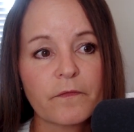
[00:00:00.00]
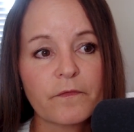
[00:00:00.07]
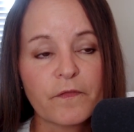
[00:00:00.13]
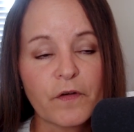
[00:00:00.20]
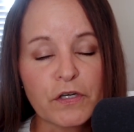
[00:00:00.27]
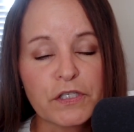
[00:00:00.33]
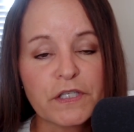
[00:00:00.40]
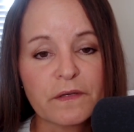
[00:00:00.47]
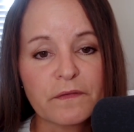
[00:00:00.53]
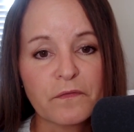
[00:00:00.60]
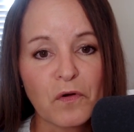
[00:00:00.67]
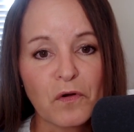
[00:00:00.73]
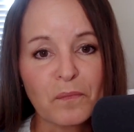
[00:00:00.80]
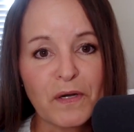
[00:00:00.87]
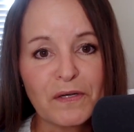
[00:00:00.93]
first and
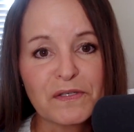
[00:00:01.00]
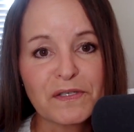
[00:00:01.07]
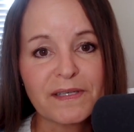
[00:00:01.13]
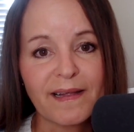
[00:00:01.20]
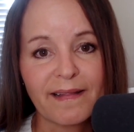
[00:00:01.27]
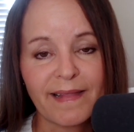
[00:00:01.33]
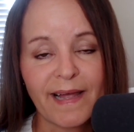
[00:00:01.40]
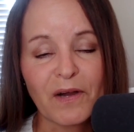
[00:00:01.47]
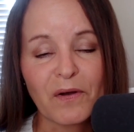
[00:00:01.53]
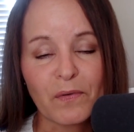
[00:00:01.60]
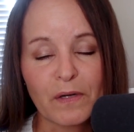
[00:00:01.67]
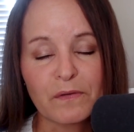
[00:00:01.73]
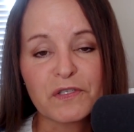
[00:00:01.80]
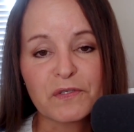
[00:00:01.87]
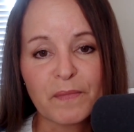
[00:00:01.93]
foremost in that
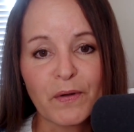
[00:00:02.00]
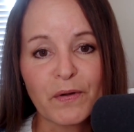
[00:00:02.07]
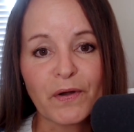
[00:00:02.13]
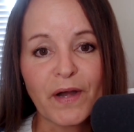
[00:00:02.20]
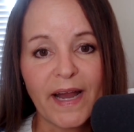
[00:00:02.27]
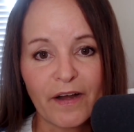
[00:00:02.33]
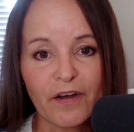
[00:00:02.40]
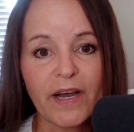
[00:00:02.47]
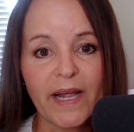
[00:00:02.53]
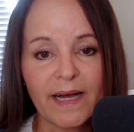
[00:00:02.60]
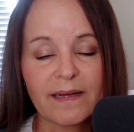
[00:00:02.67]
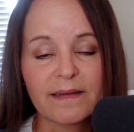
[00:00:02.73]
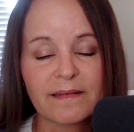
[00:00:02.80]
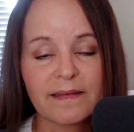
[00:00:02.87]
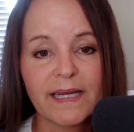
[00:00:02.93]
gross motor
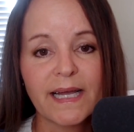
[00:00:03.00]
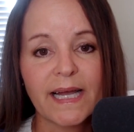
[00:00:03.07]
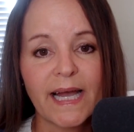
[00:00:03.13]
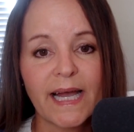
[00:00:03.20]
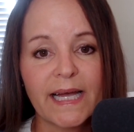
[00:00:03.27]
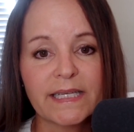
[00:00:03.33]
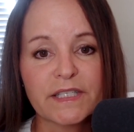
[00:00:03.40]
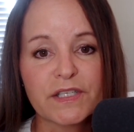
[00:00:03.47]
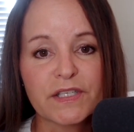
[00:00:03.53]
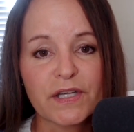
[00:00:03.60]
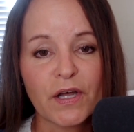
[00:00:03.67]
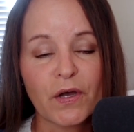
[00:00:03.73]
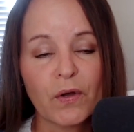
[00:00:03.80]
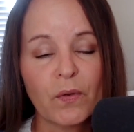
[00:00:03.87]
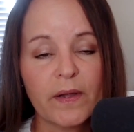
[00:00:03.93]
area. And
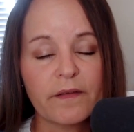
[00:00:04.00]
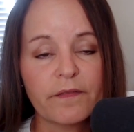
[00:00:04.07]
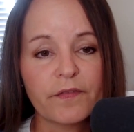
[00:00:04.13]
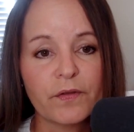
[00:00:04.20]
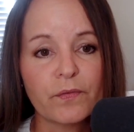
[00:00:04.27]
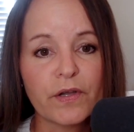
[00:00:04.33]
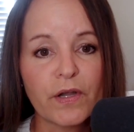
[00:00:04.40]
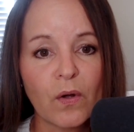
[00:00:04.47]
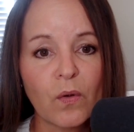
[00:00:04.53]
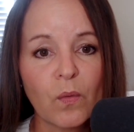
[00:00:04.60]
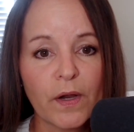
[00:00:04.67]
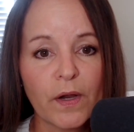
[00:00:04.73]
so if you know